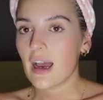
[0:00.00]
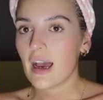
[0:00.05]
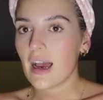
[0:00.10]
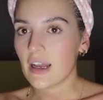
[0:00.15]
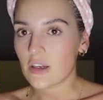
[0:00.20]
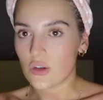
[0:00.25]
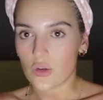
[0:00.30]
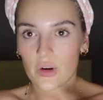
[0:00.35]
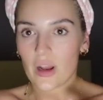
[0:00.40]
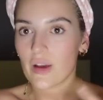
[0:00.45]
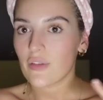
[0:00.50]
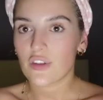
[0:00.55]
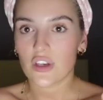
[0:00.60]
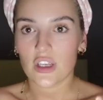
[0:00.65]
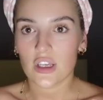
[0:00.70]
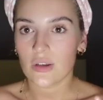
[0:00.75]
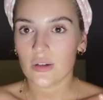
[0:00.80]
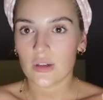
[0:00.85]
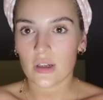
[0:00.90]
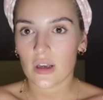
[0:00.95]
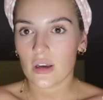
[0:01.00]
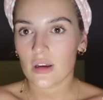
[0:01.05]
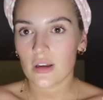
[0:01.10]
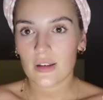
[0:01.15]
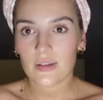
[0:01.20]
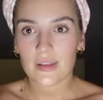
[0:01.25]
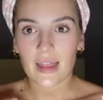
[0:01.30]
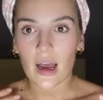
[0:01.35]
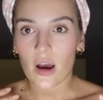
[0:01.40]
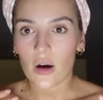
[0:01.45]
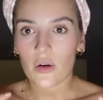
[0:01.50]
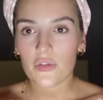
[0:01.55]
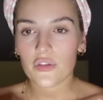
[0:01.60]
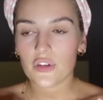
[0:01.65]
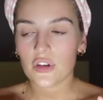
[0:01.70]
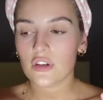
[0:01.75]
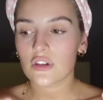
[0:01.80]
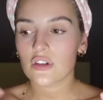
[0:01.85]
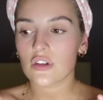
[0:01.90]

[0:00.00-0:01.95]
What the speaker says: I don't have to use it that often.